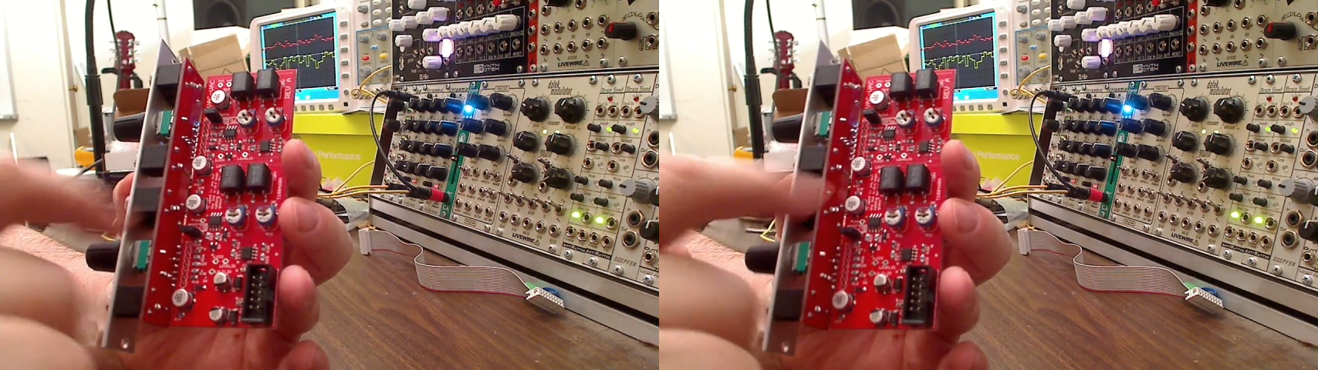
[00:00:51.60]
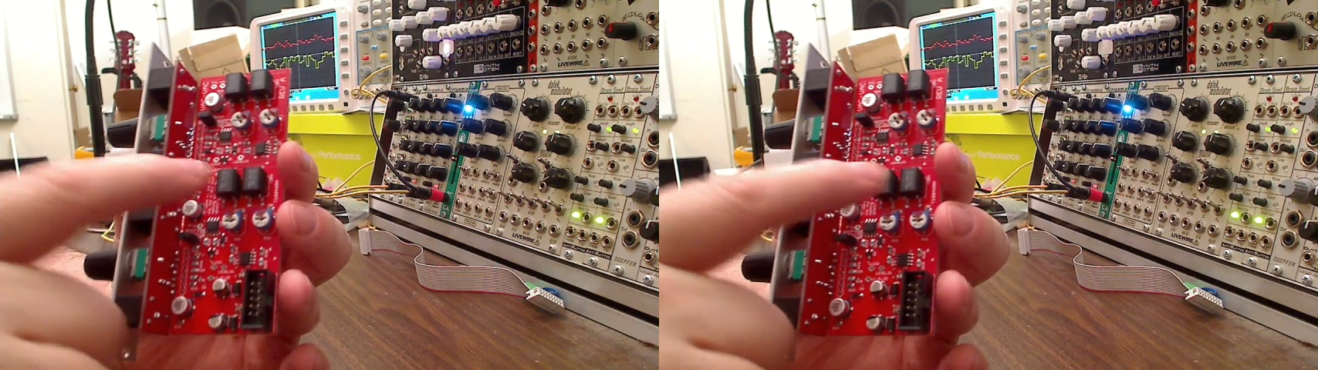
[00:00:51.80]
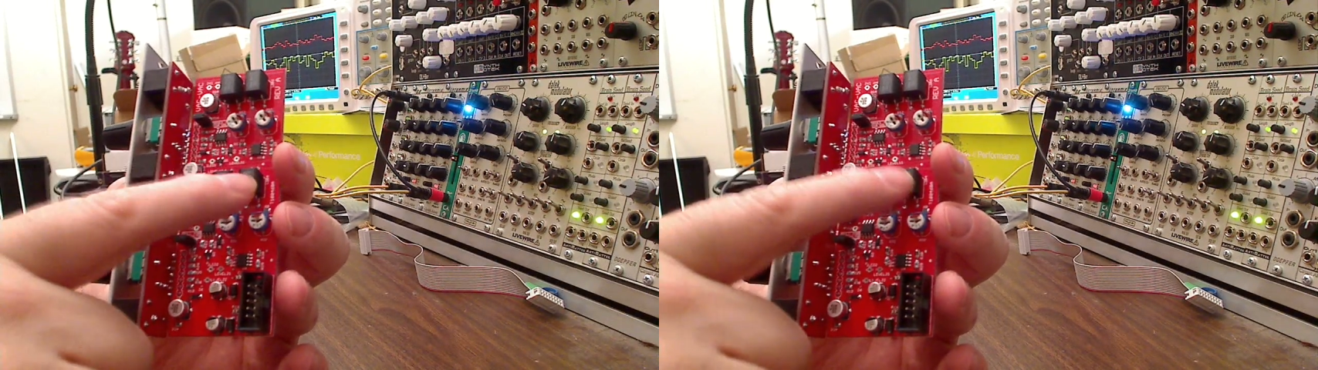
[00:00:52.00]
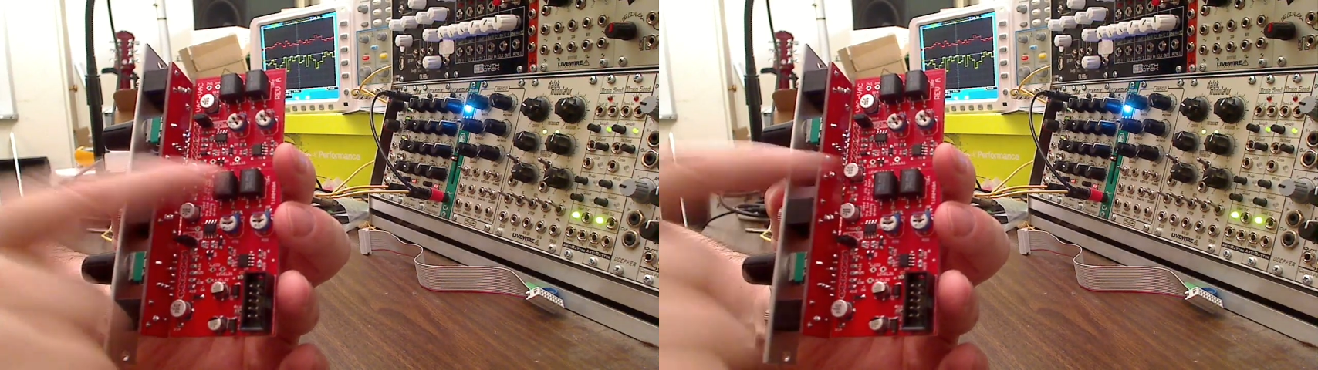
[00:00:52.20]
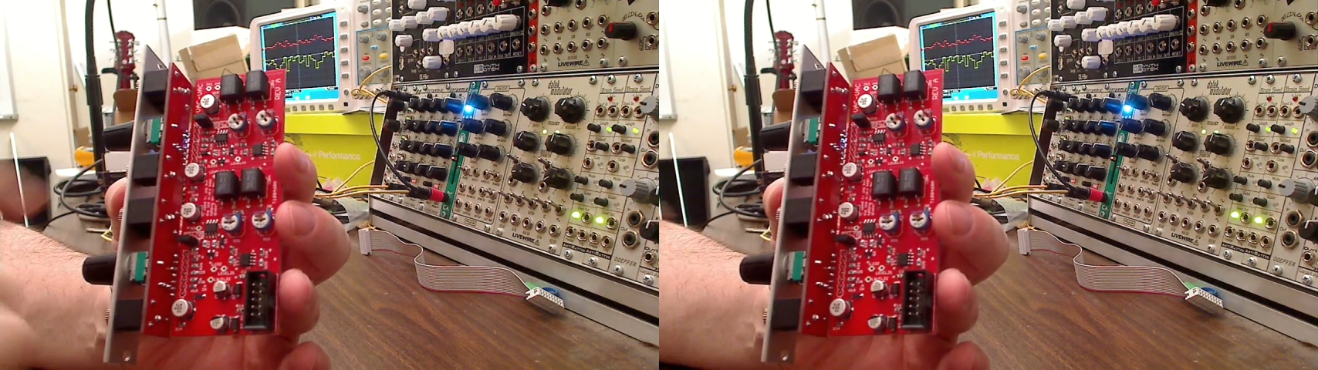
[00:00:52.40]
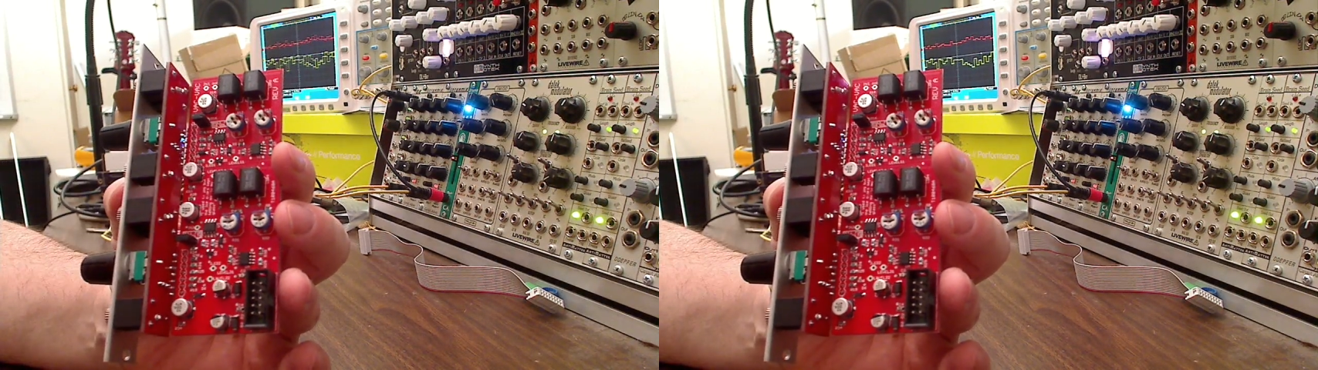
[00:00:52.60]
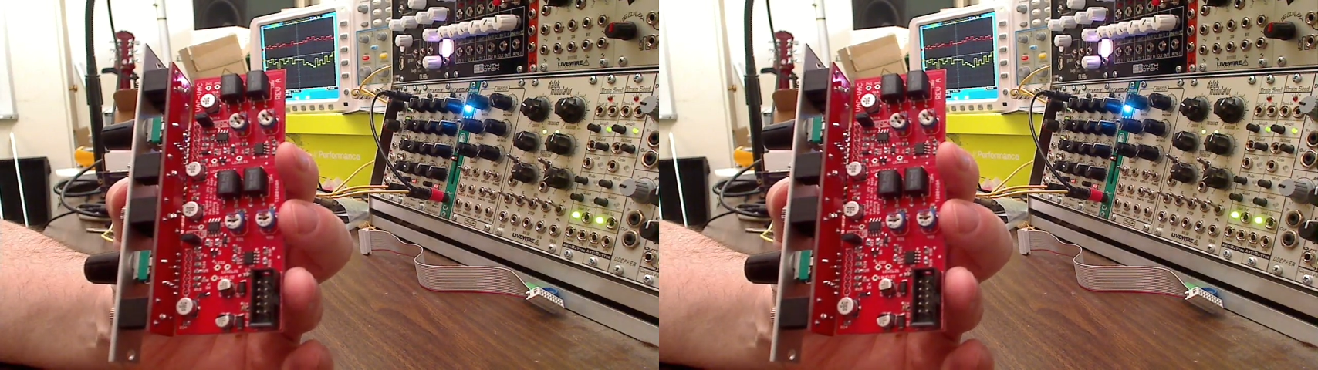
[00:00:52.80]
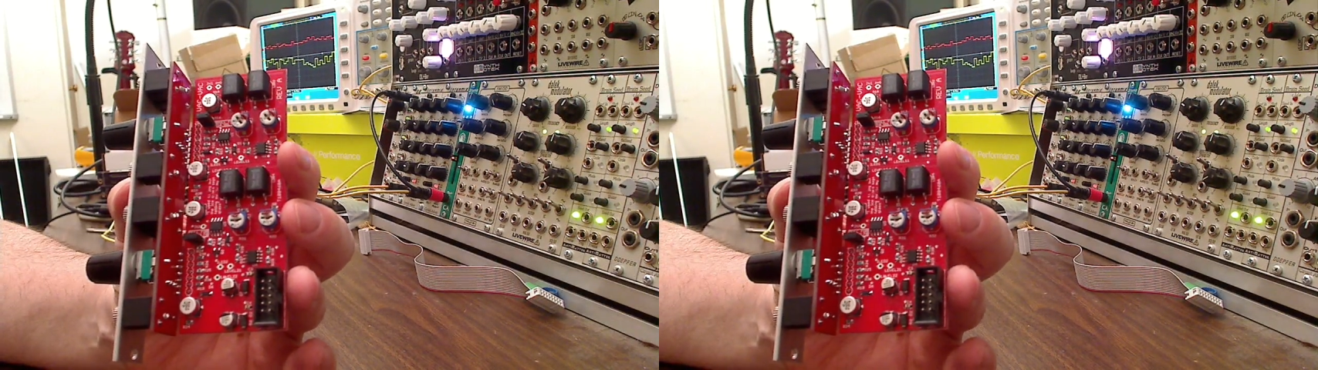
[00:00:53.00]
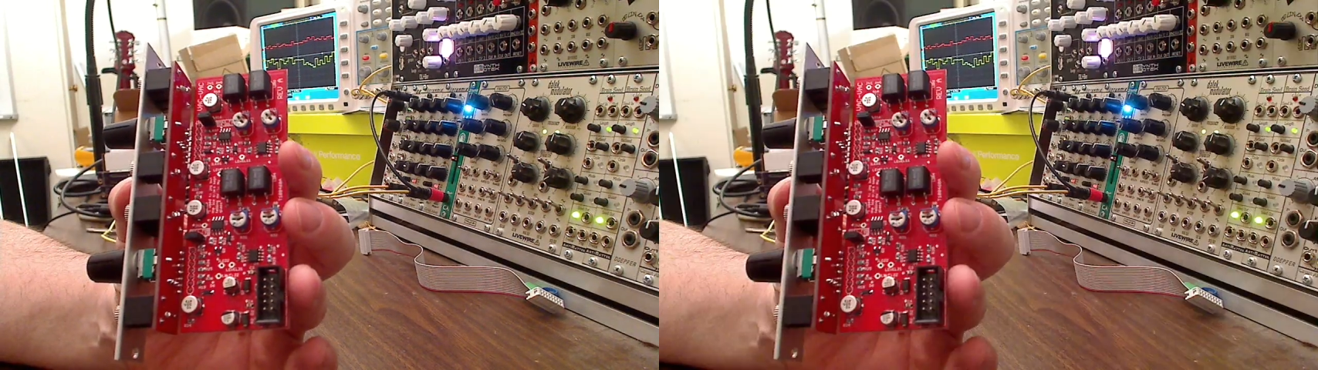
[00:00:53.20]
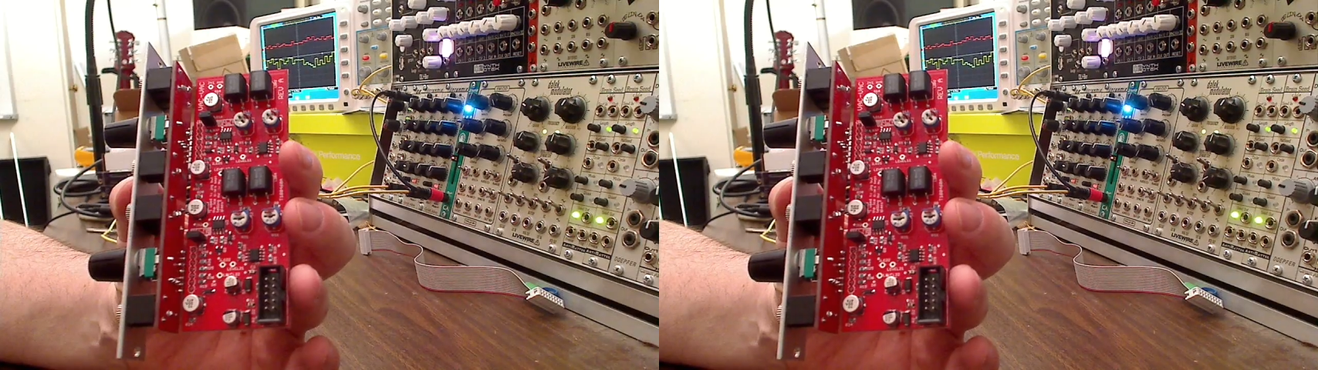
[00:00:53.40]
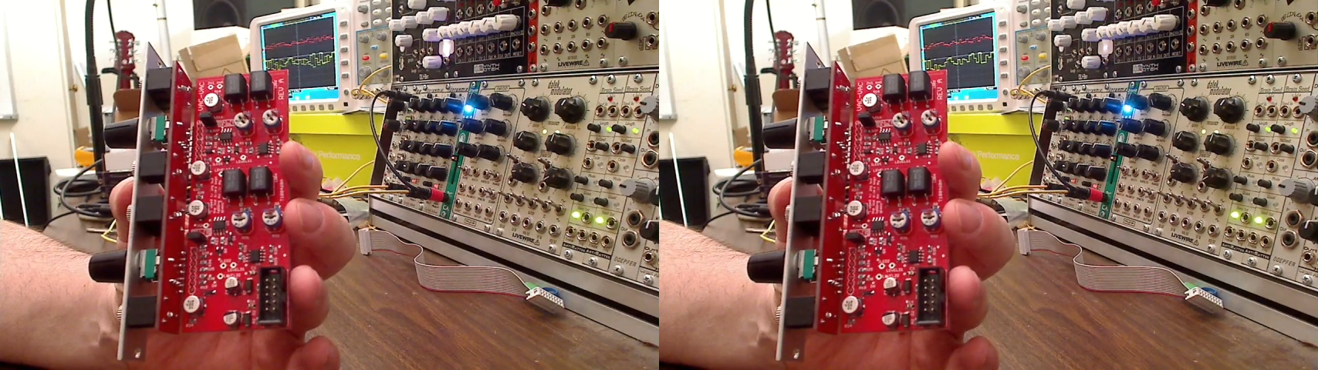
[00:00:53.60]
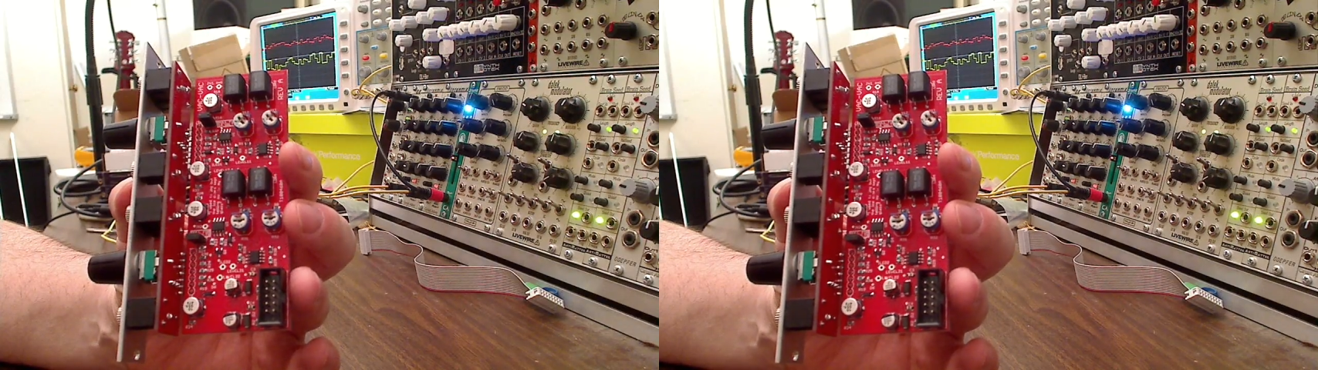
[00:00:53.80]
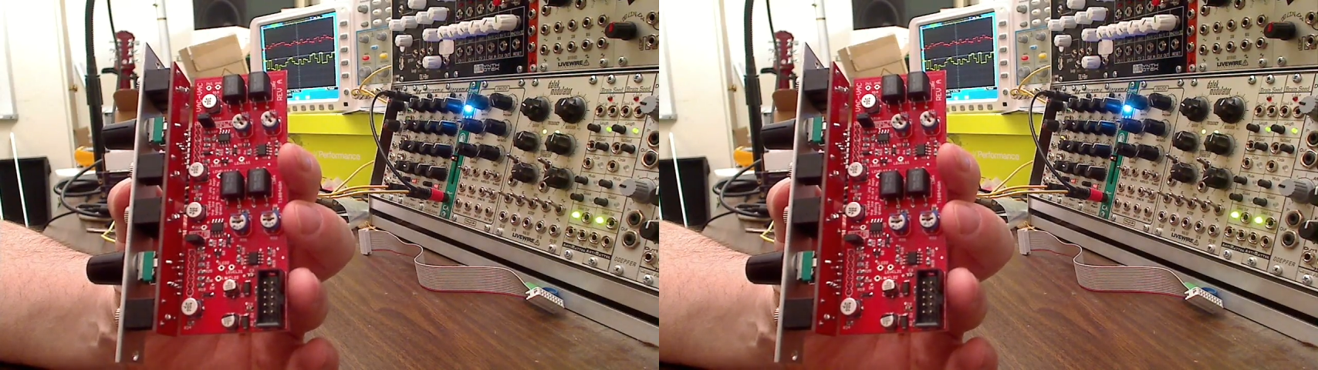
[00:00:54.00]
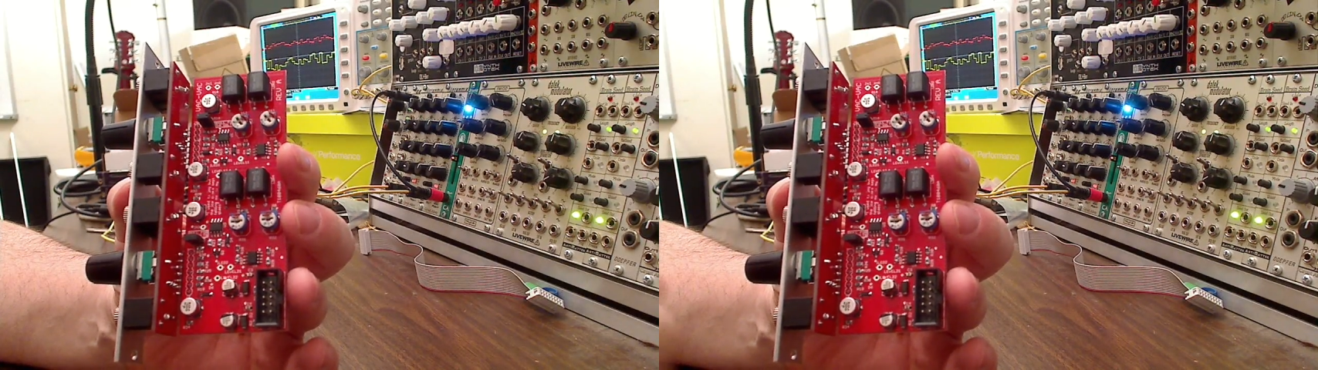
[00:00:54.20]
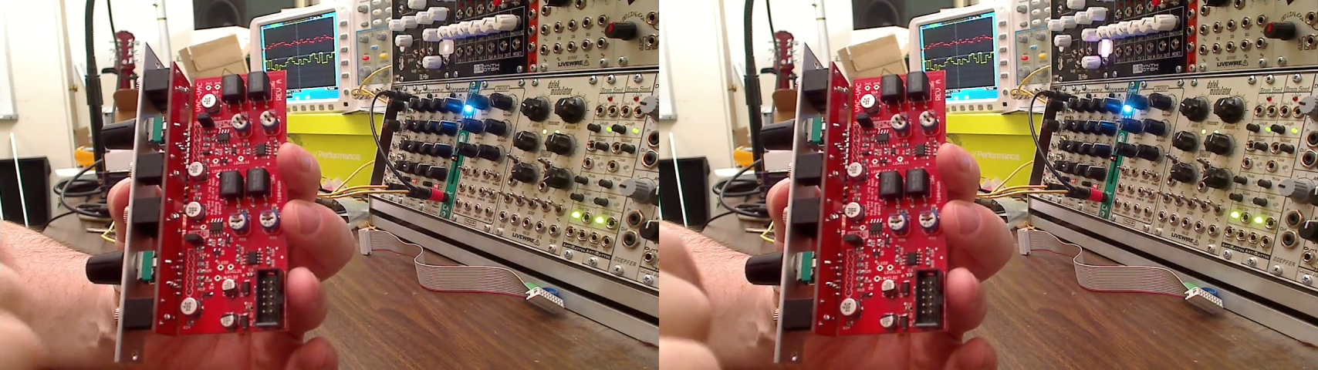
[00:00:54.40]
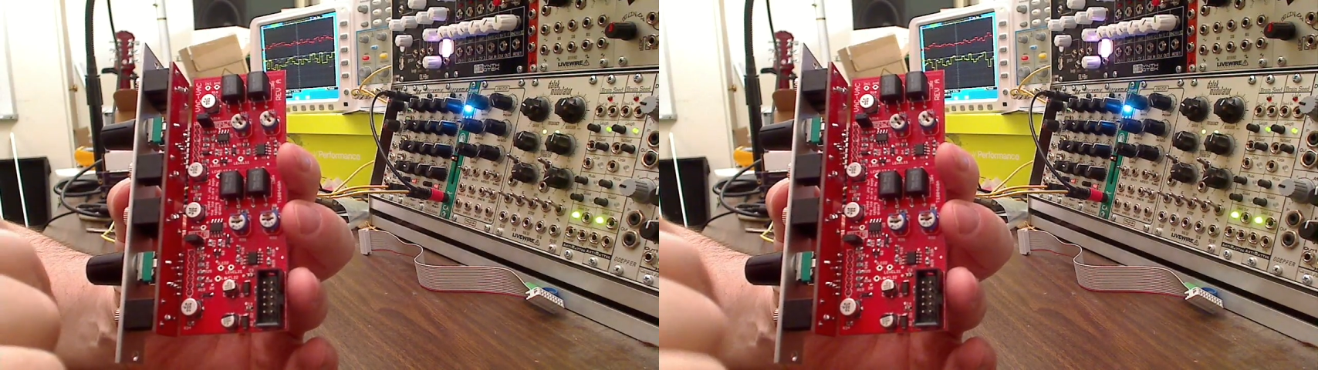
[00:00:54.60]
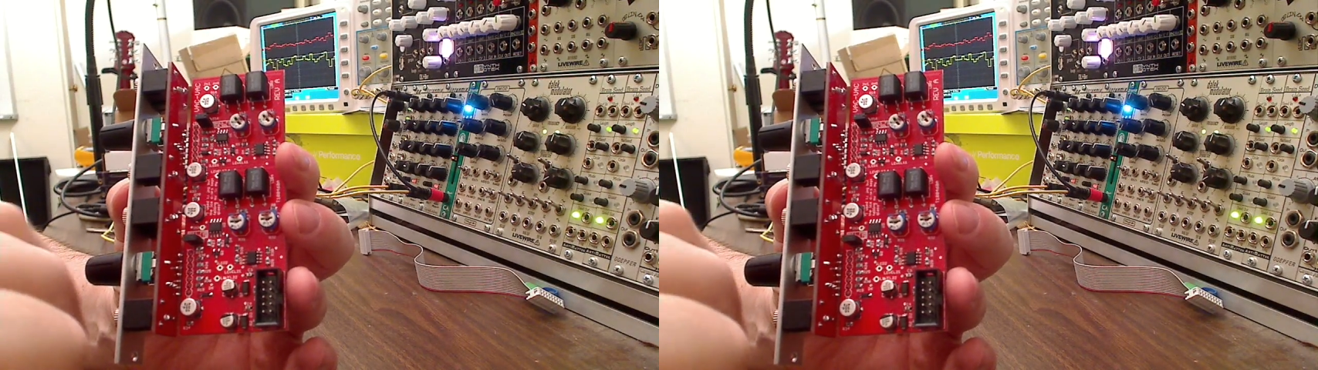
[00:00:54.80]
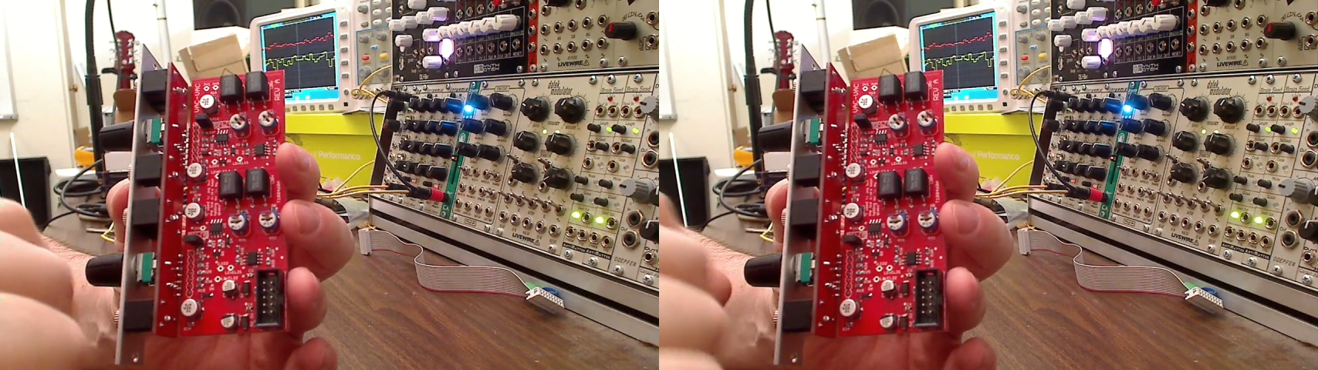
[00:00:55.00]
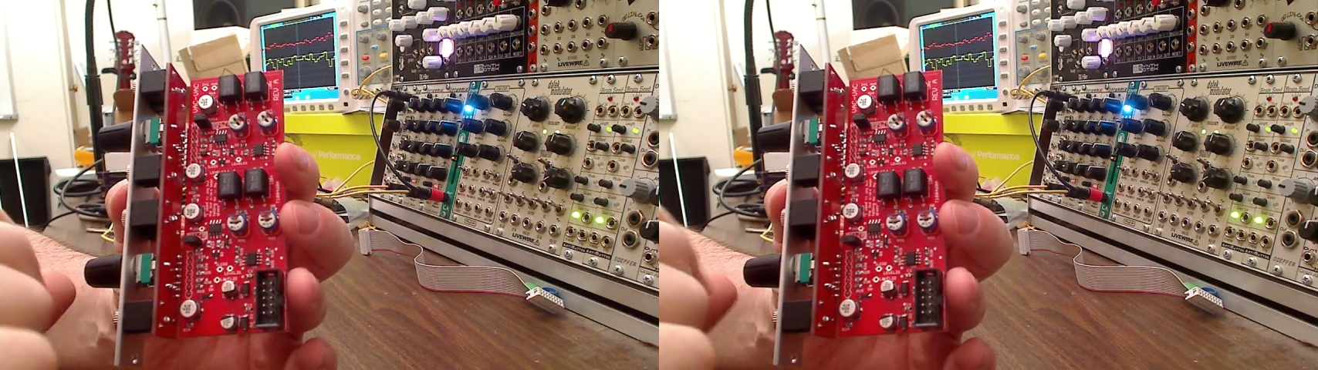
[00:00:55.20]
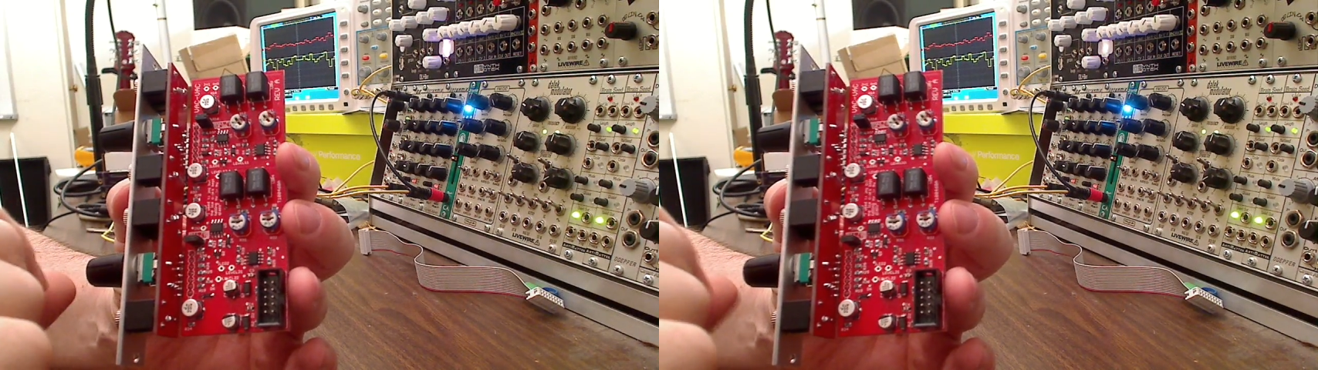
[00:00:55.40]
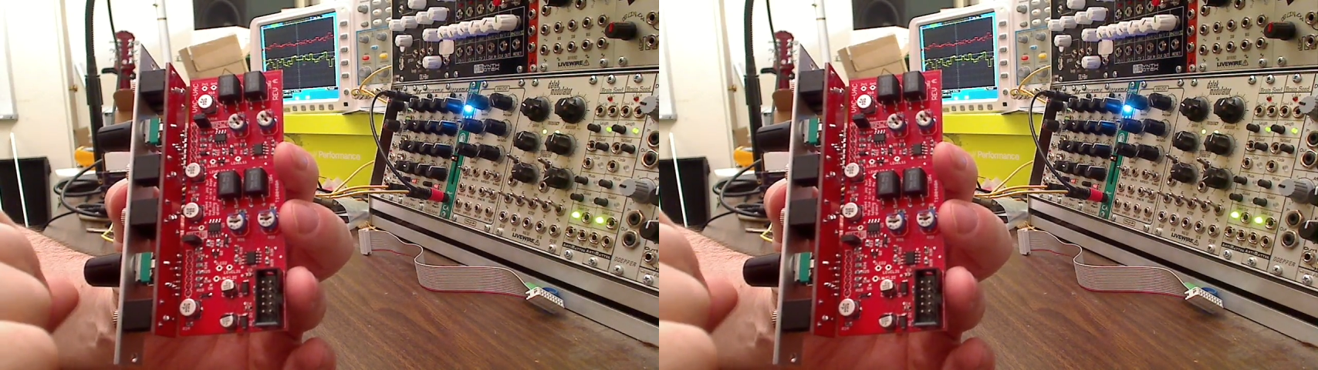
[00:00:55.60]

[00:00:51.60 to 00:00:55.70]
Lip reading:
Nobody's mouth can be seen.